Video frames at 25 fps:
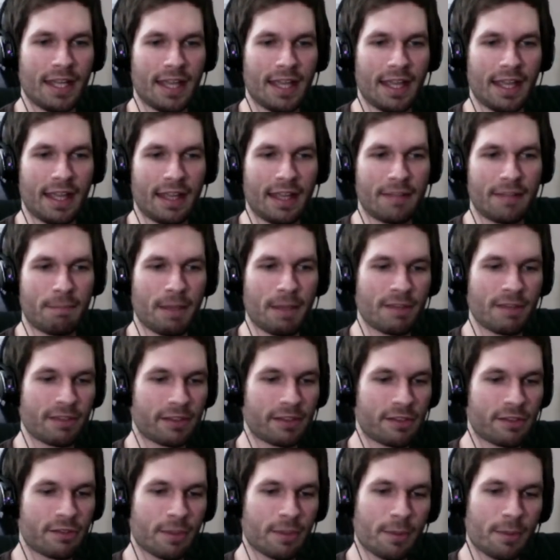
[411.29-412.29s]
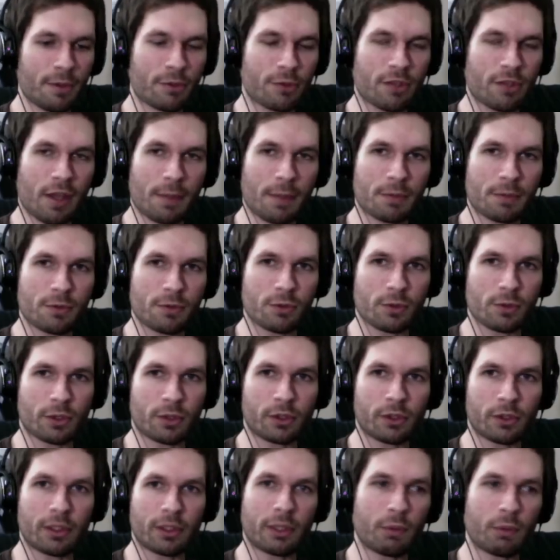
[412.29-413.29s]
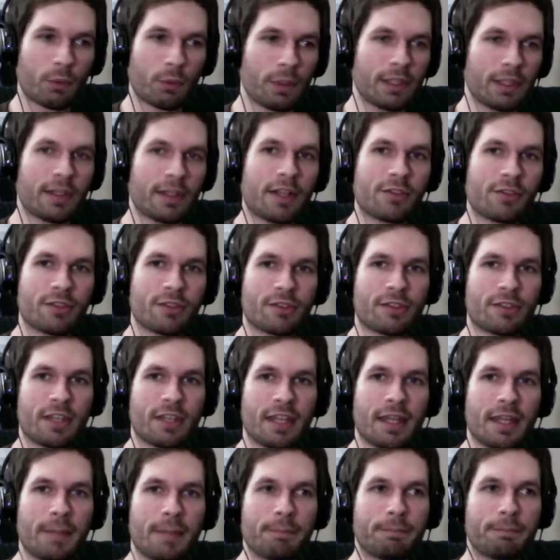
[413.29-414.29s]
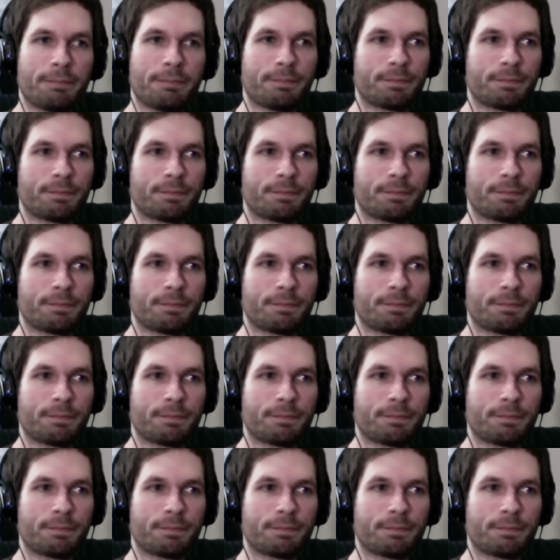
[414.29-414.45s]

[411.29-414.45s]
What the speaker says: And basically some of those options were included, like when we launched this game,